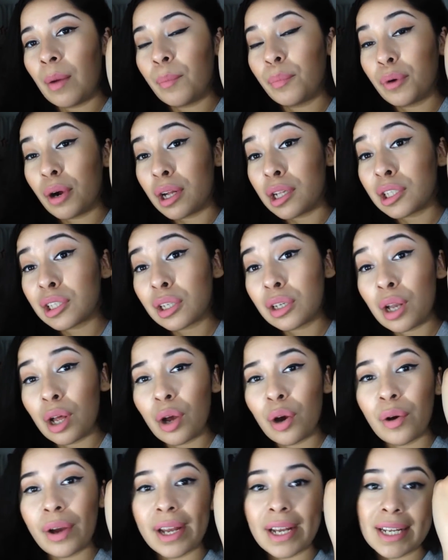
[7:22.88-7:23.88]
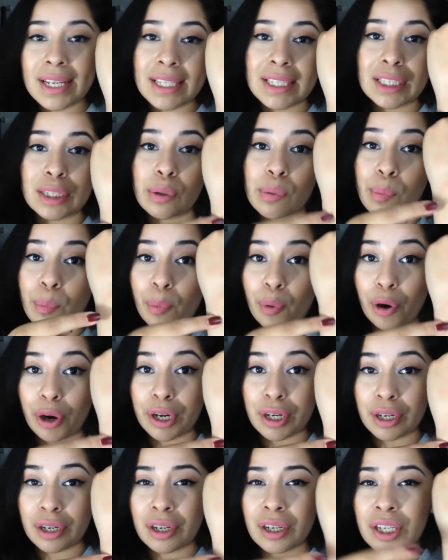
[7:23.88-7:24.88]
Bronze Glow is
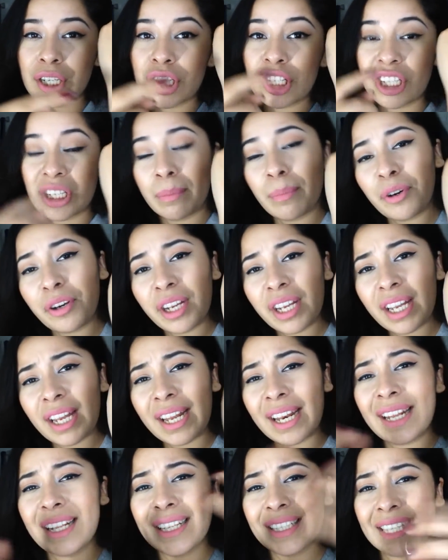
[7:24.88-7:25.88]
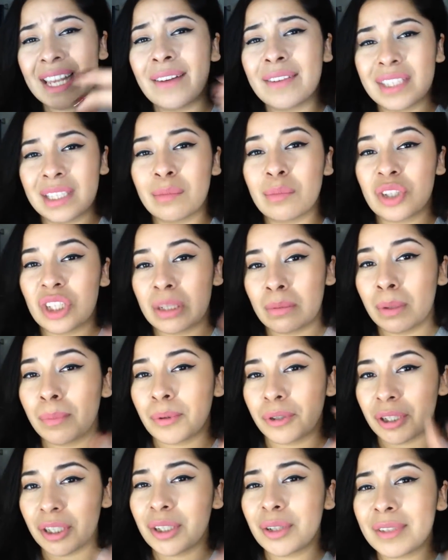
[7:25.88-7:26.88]
more shimmery, and it just has some shimmer
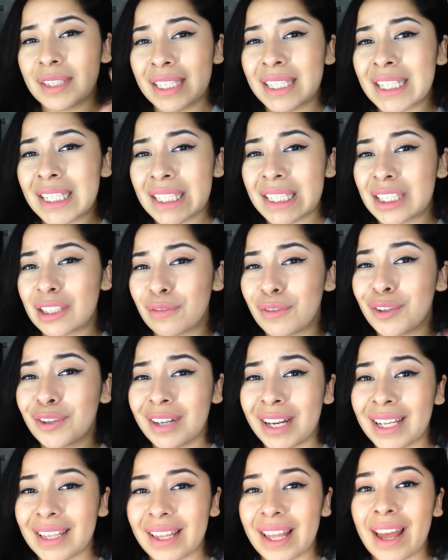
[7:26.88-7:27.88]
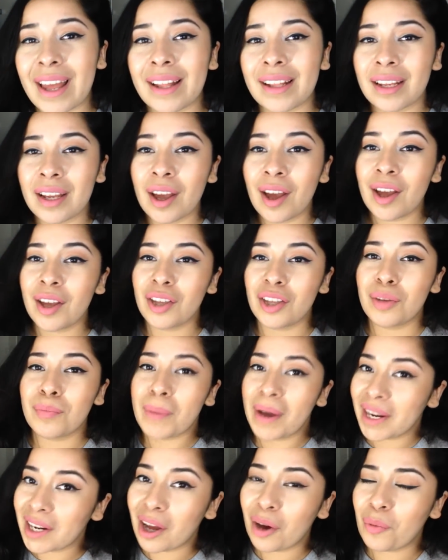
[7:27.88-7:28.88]
particles in it. So if you don't like that, you
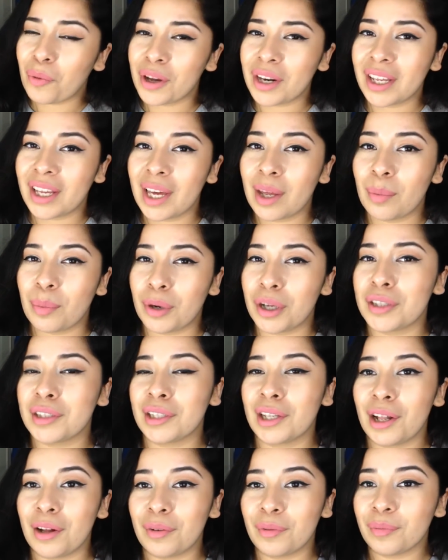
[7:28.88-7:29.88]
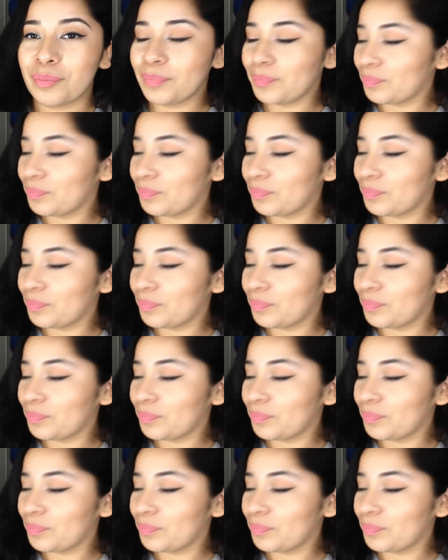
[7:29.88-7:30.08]
might not want to get Bronze Glow.